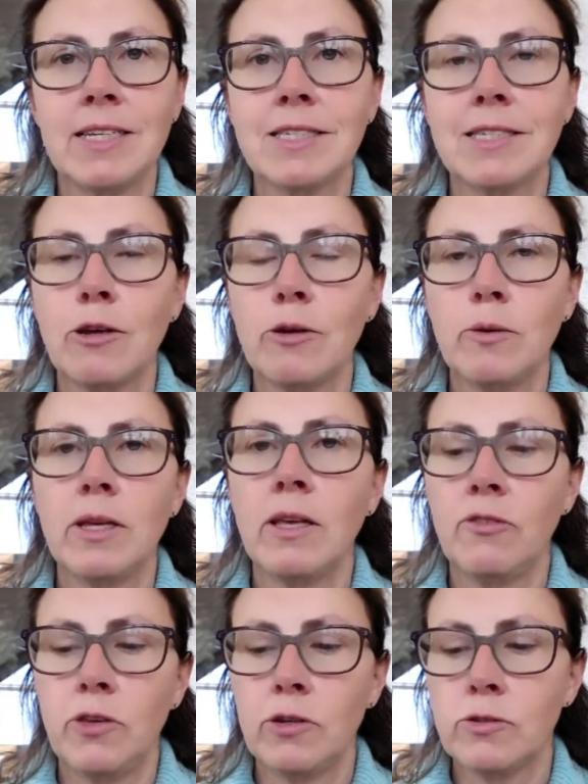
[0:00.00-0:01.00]
So
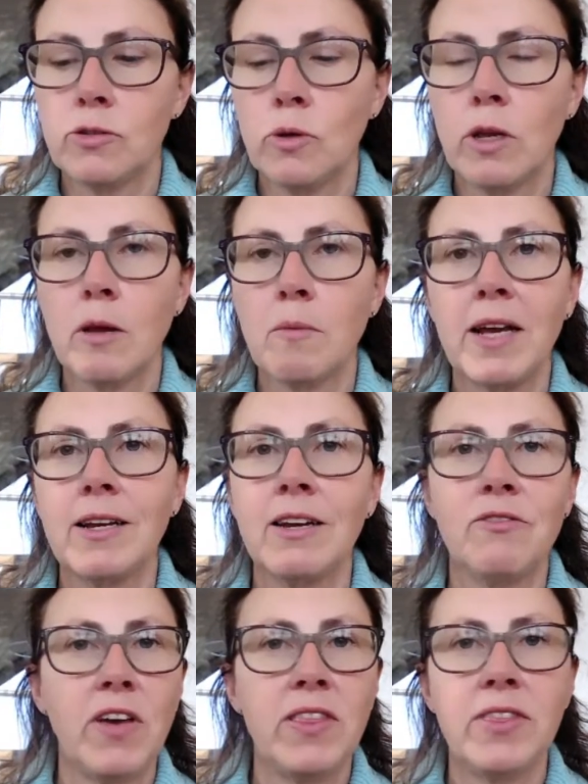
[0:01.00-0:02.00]
if you're talking about an
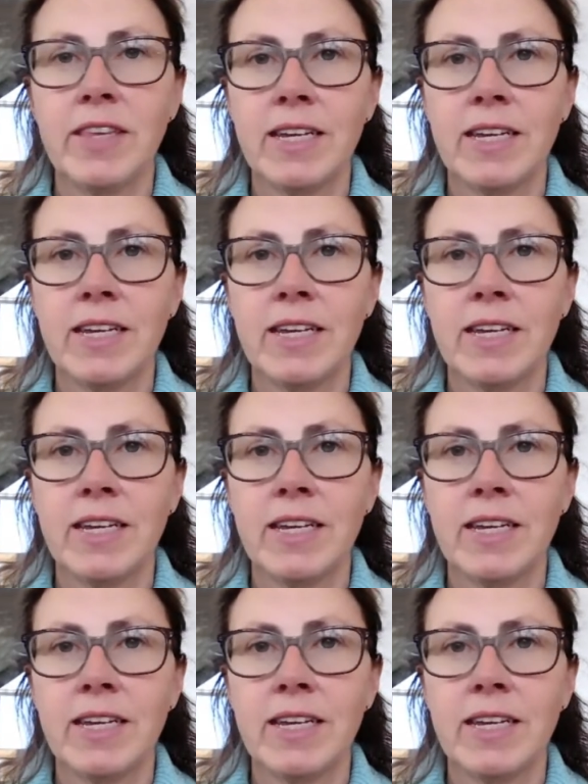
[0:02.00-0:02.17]
event that